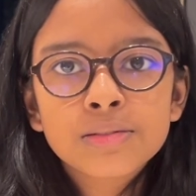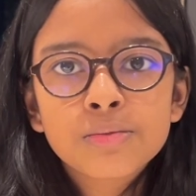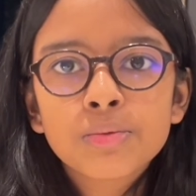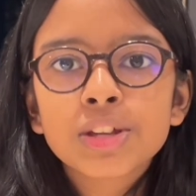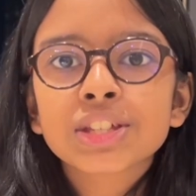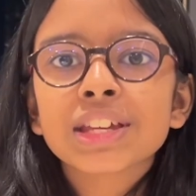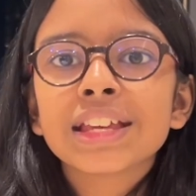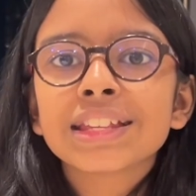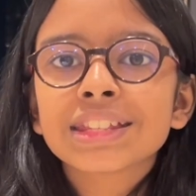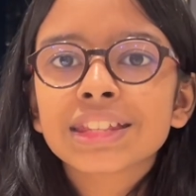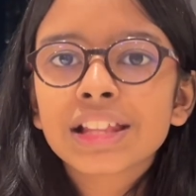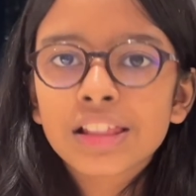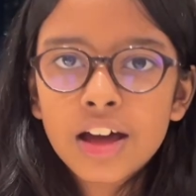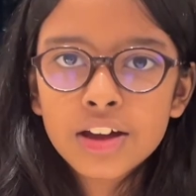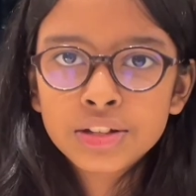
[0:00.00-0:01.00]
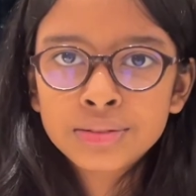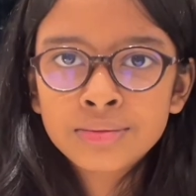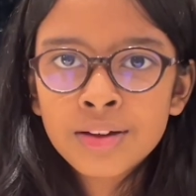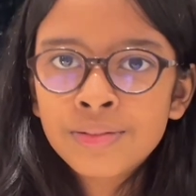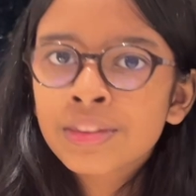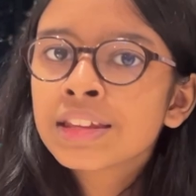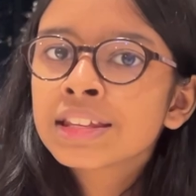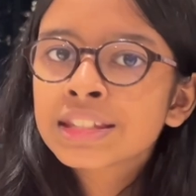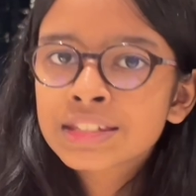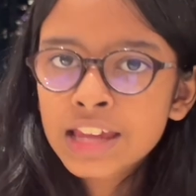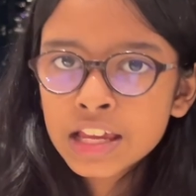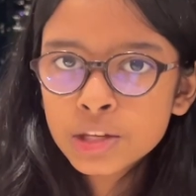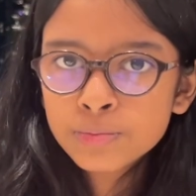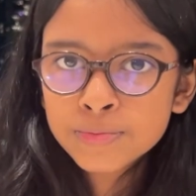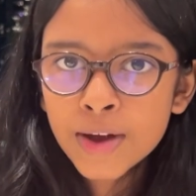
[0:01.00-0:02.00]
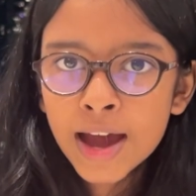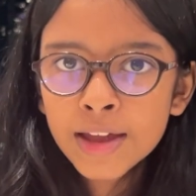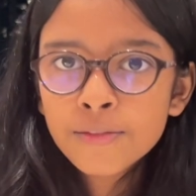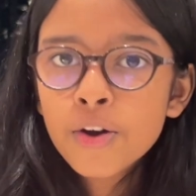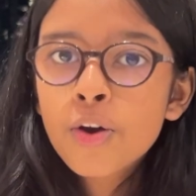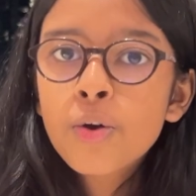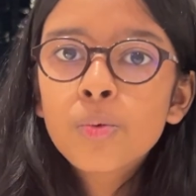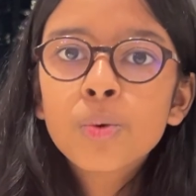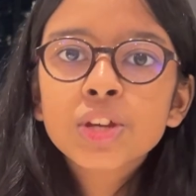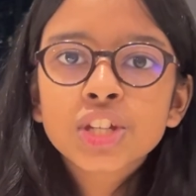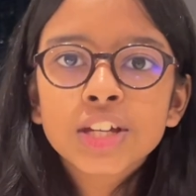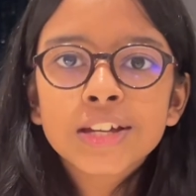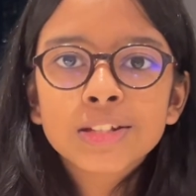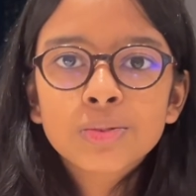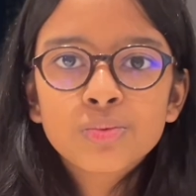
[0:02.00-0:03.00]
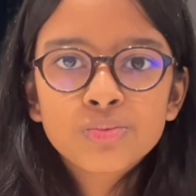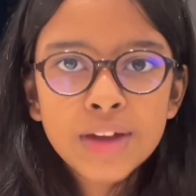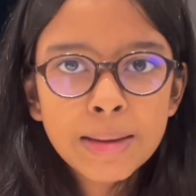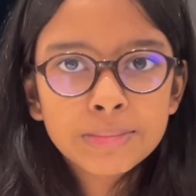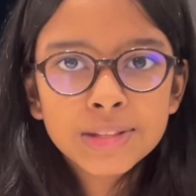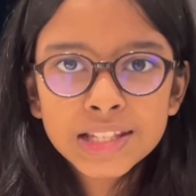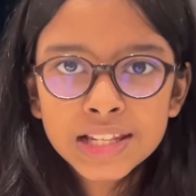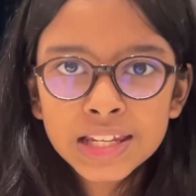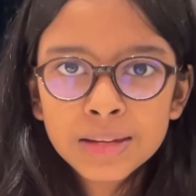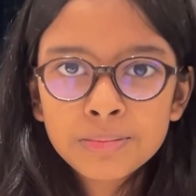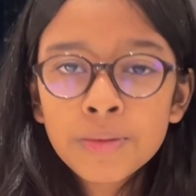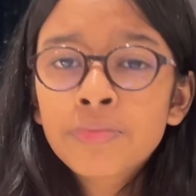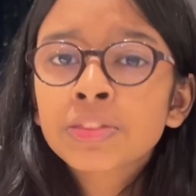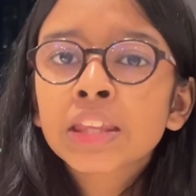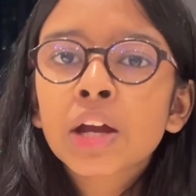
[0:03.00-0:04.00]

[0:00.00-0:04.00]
which is the last one, stage five, which is REM sleep.